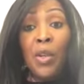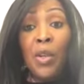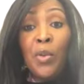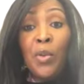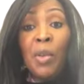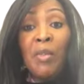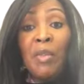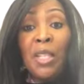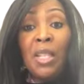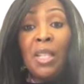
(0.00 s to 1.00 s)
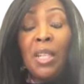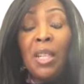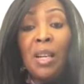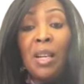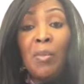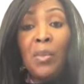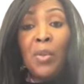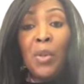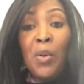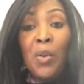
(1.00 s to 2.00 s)
You may have seen it on
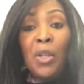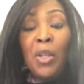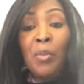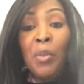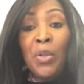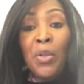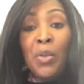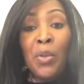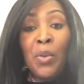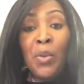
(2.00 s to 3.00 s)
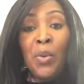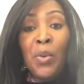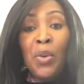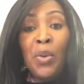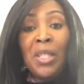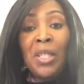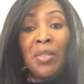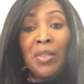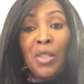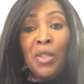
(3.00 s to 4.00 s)
a commercial or on a
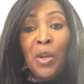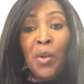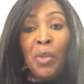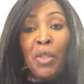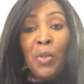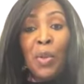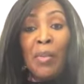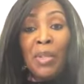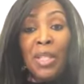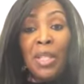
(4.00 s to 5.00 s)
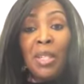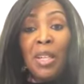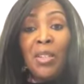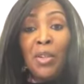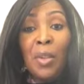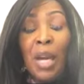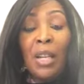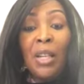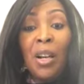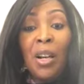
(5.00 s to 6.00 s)
TV show, but you haven't seen it in your
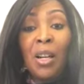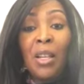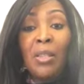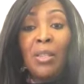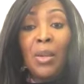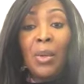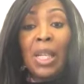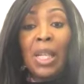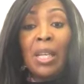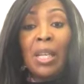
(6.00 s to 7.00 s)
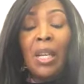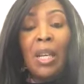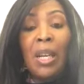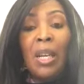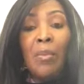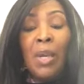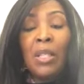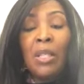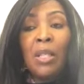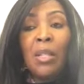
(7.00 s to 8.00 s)
backyard. And so again, it
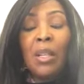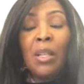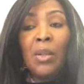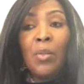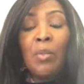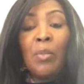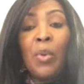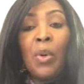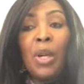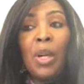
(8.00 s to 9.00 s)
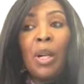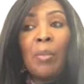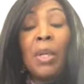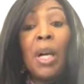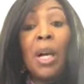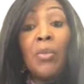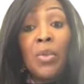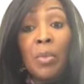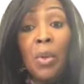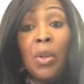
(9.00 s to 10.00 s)
makes it a little bit more
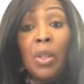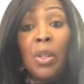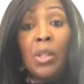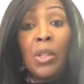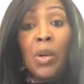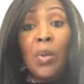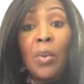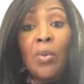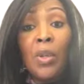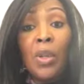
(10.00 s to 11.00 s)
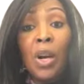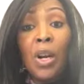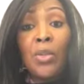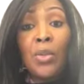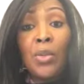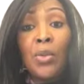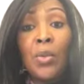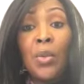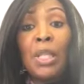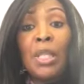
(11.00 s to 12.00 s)
comfortable, with regards to
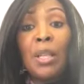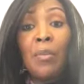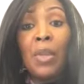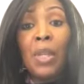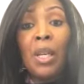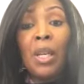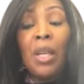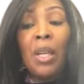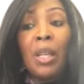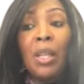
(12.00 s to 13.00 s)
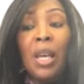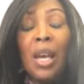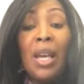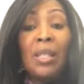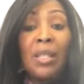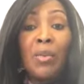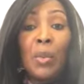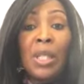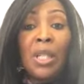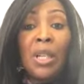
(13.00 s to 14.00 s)
doing something that has
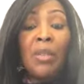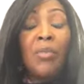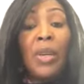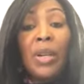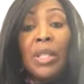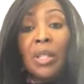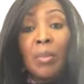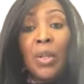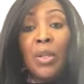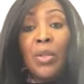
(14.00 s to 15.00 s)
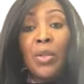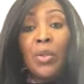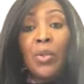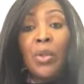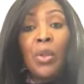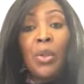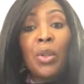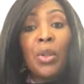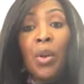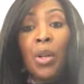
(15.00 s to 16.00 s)
never been done. Very similar to, the
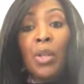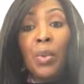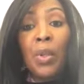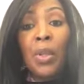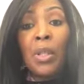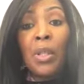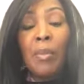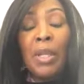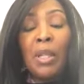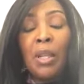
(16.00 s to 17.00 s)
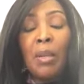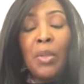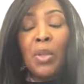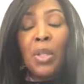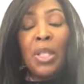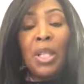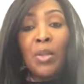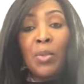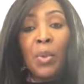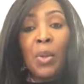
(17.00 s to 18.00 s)
lacrosse world. To the
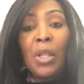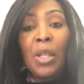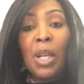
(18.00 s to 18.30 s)
tennis world.